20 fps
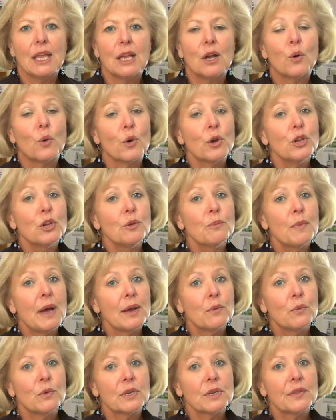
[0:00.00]
Or you
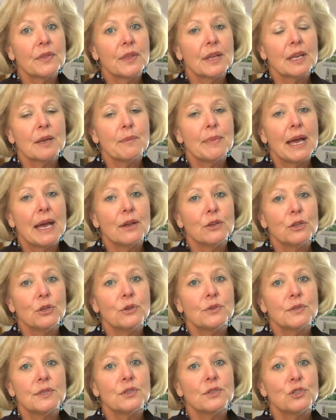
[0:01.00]
might want to think about
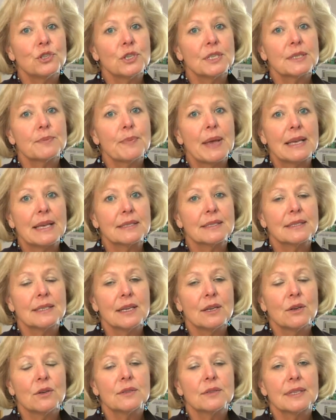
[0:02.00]
using just
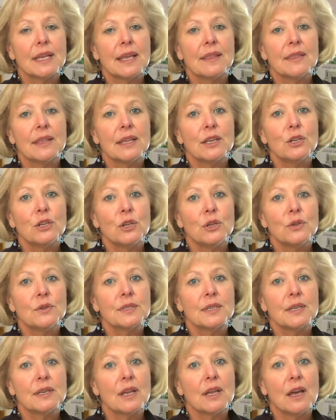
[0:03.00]
pastels and then
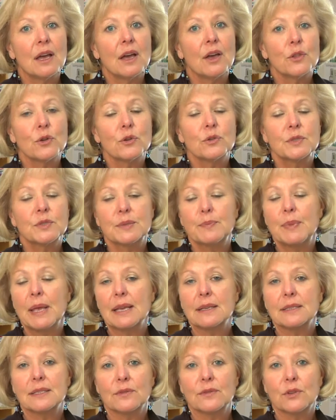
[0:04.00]
using other
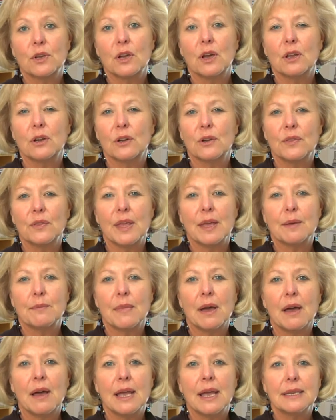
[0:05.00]
specks of color that
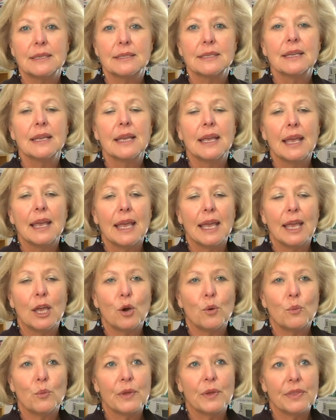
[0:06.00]
might
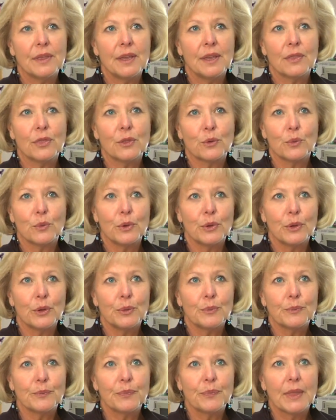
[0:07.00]
help within the
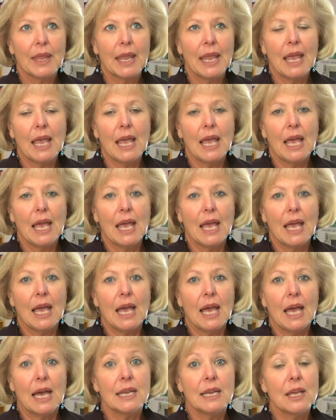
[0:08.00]
room.
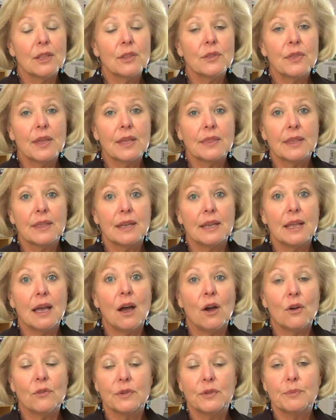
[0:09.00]
Another thing that
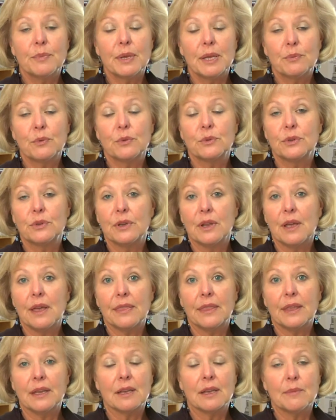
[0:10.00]
often people do
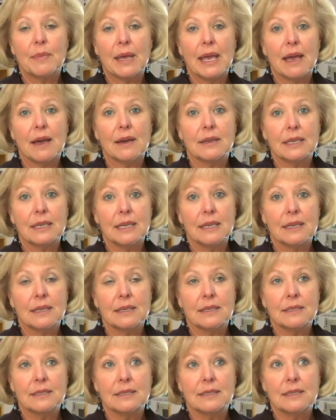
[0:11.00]
not think about
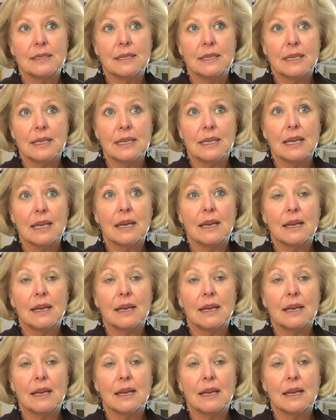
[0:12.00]
is the